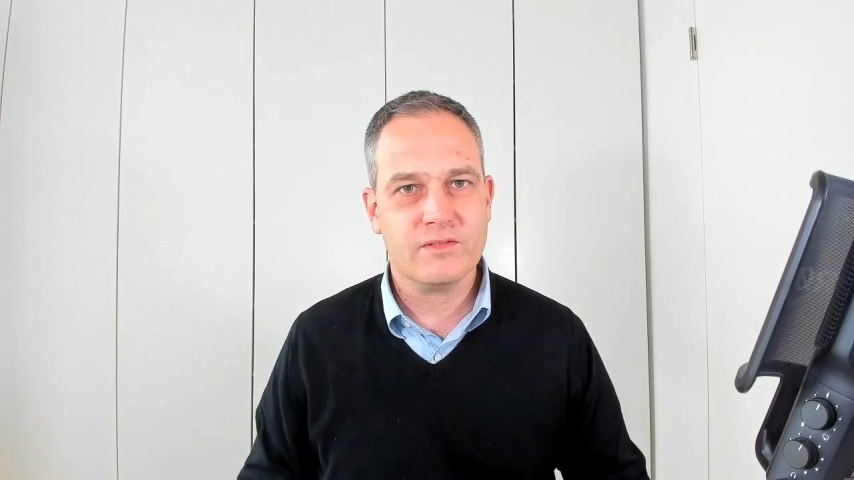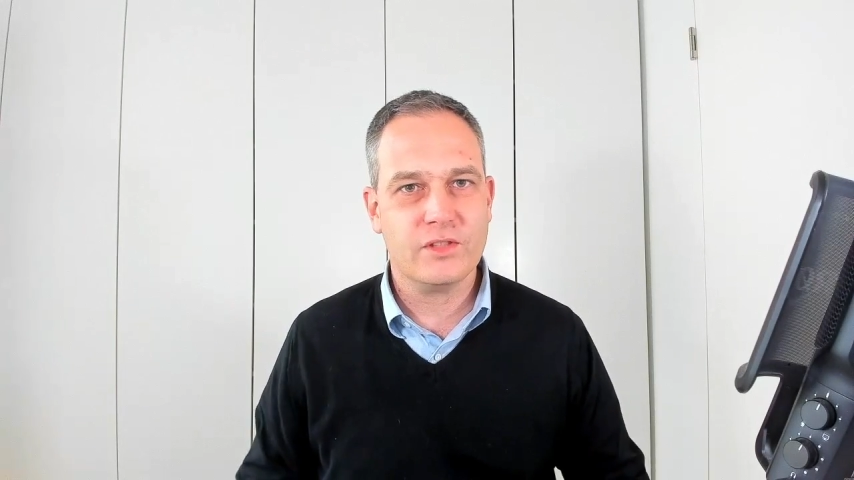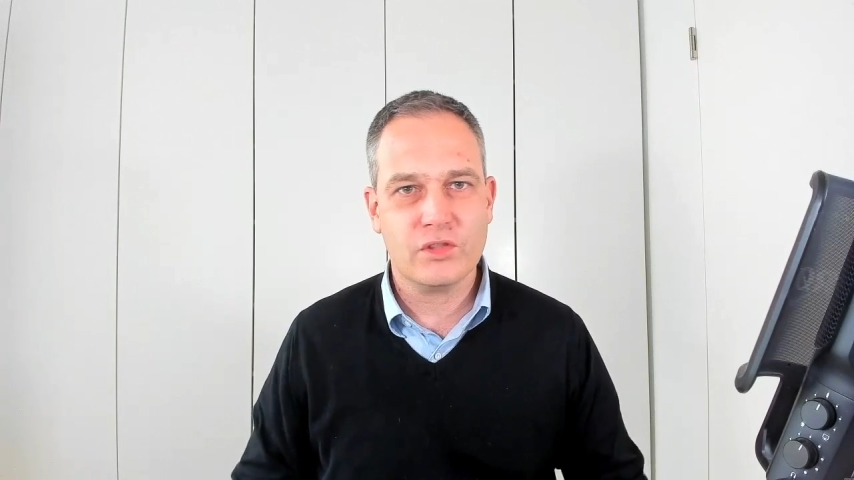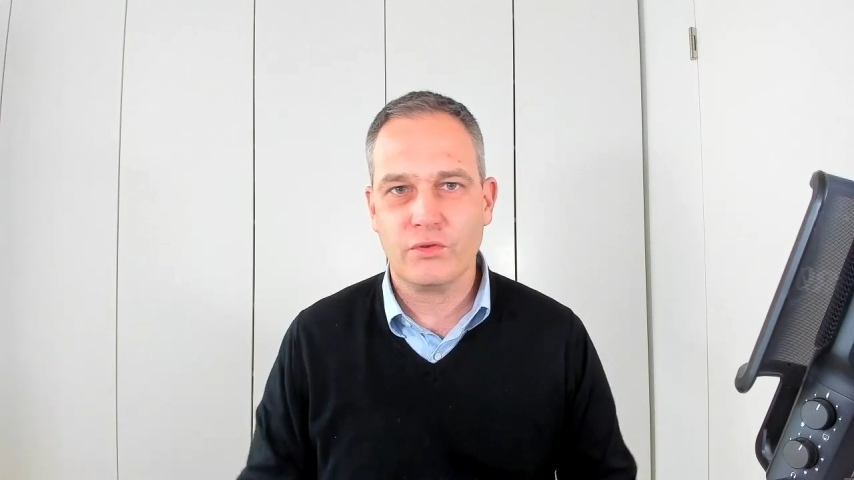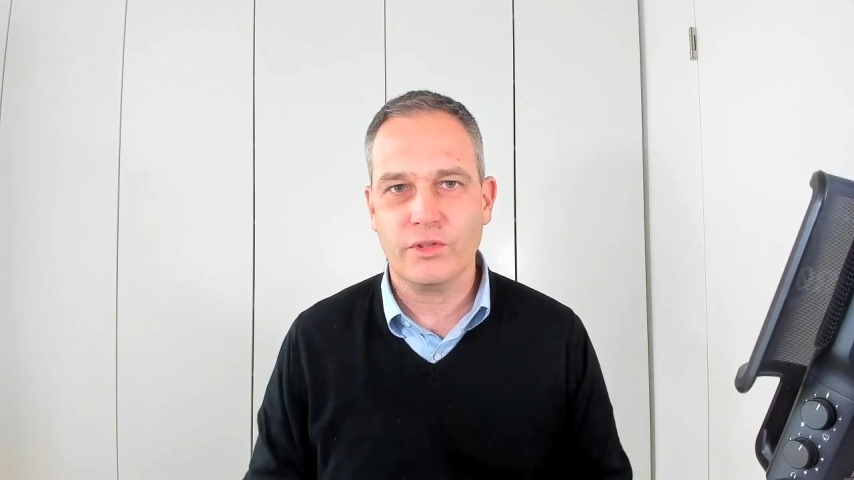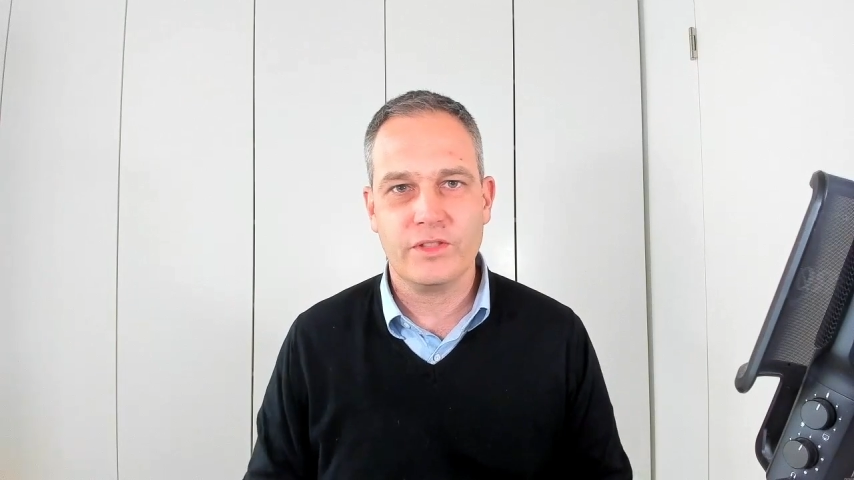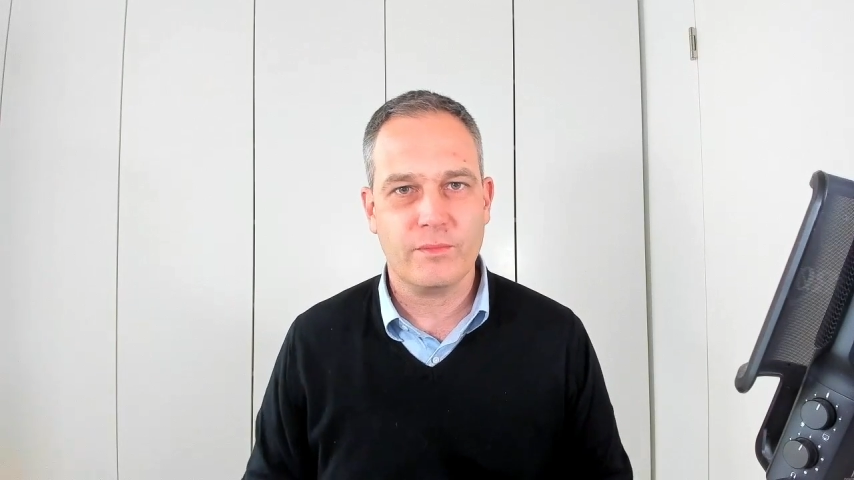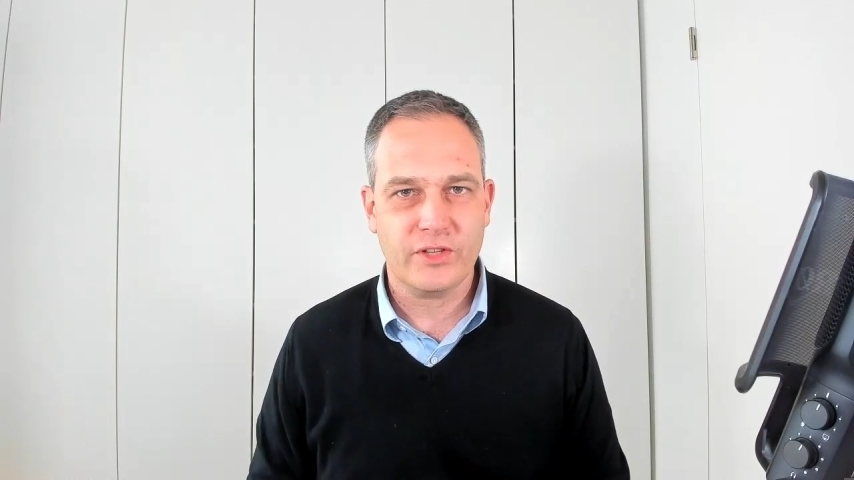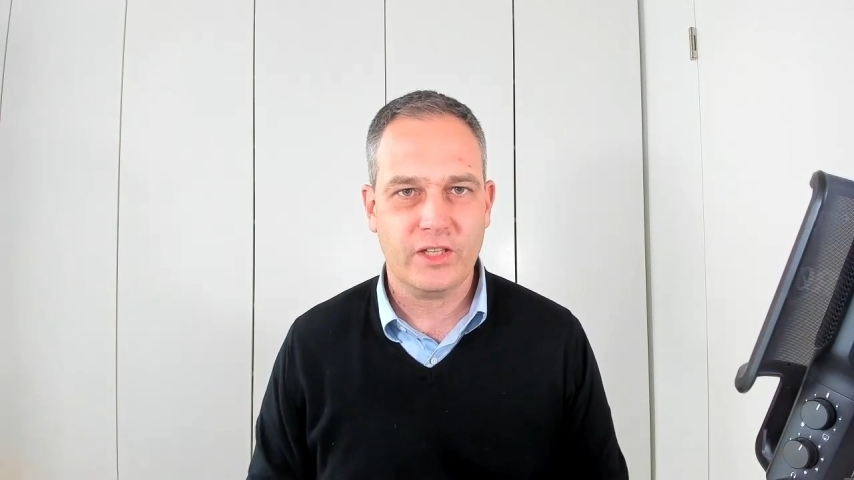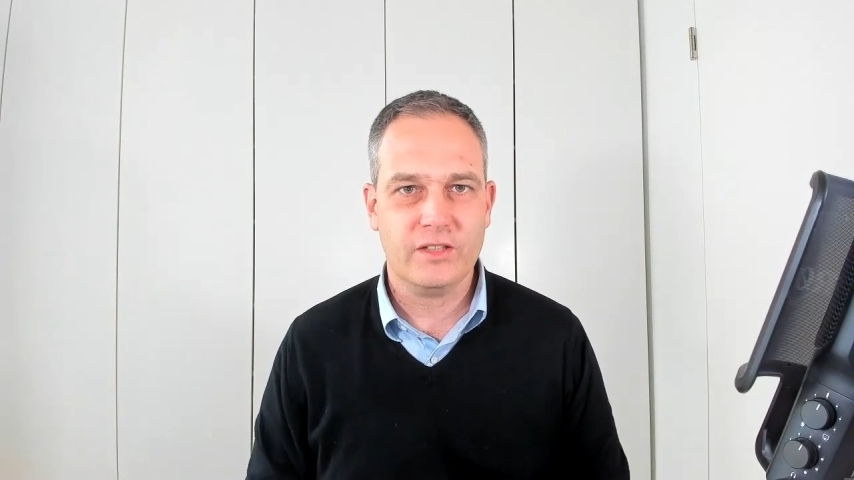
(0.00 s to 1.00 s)
destroy
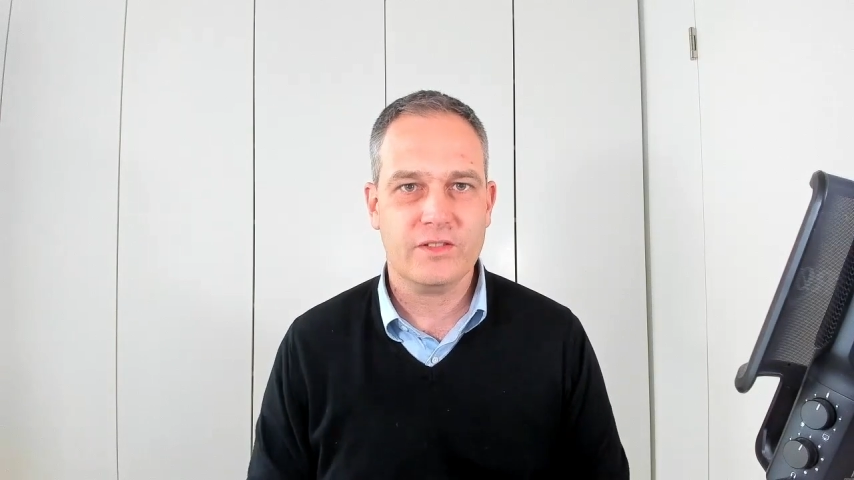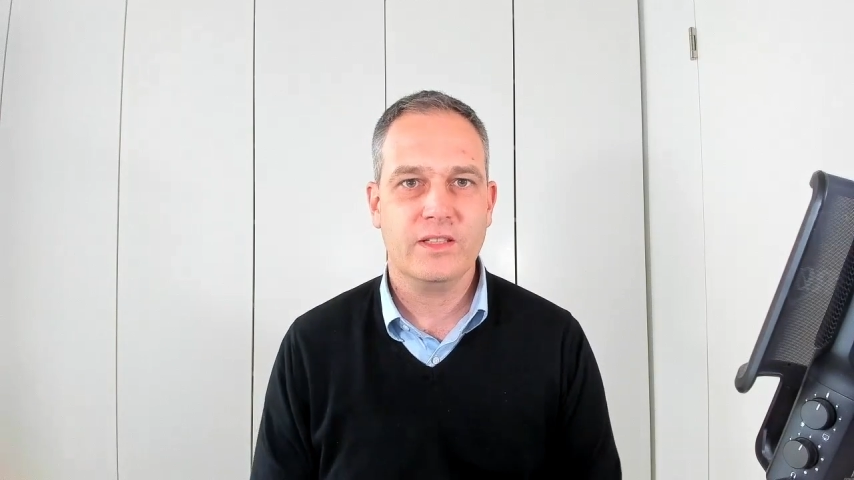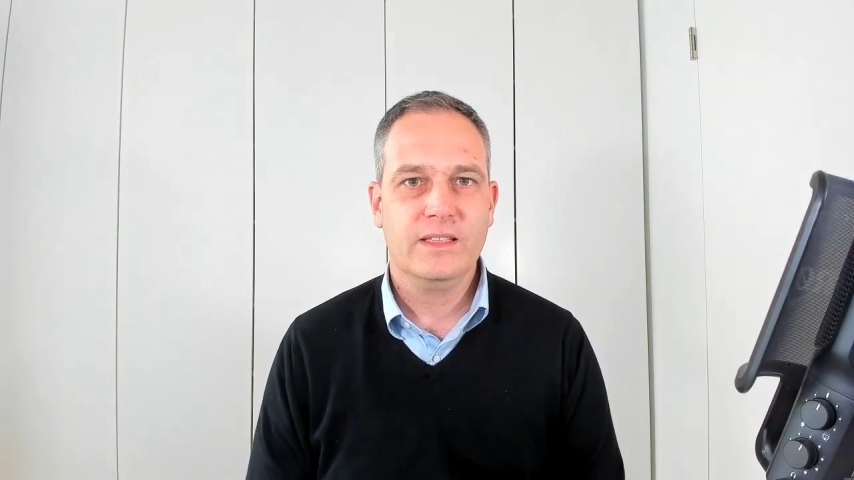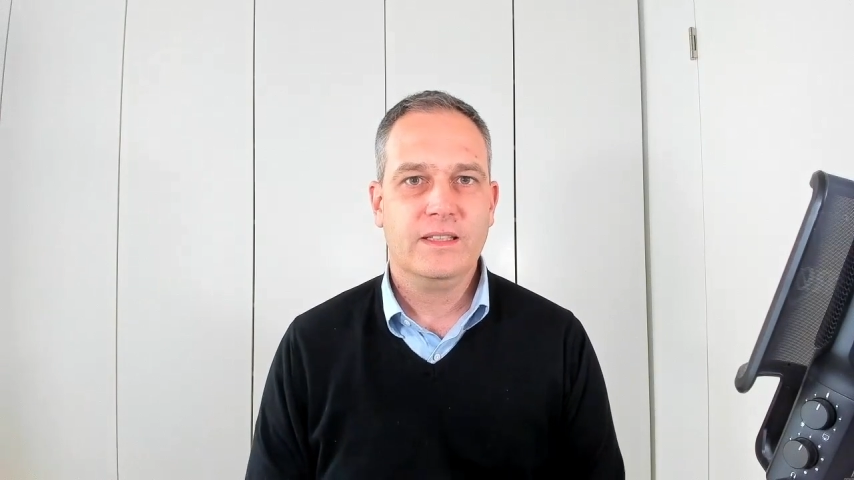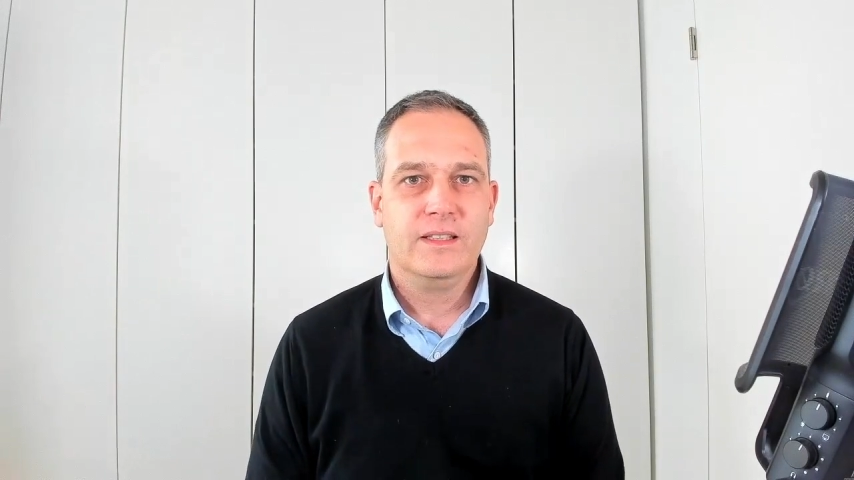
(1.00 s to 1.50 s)
something else.